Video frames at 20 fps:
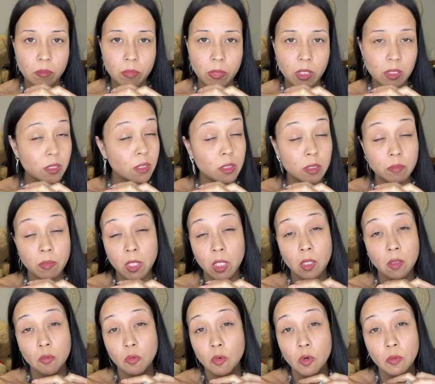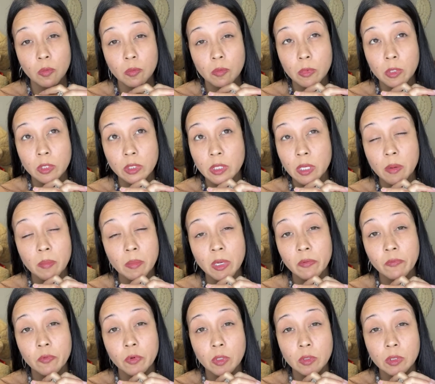but it doesn't mean it's not
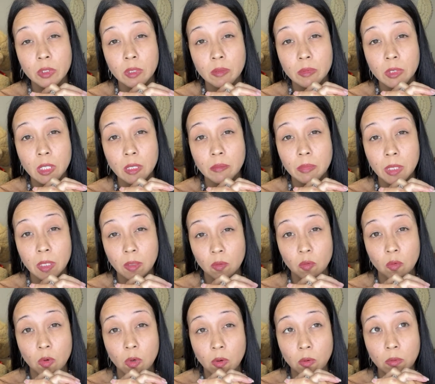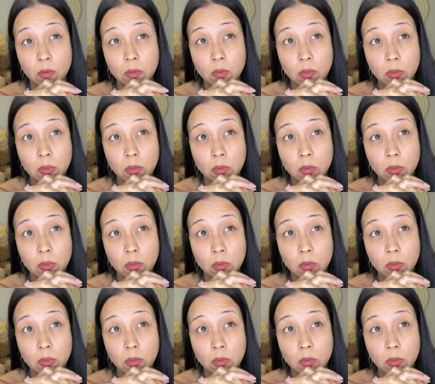meant for you sometime down the road.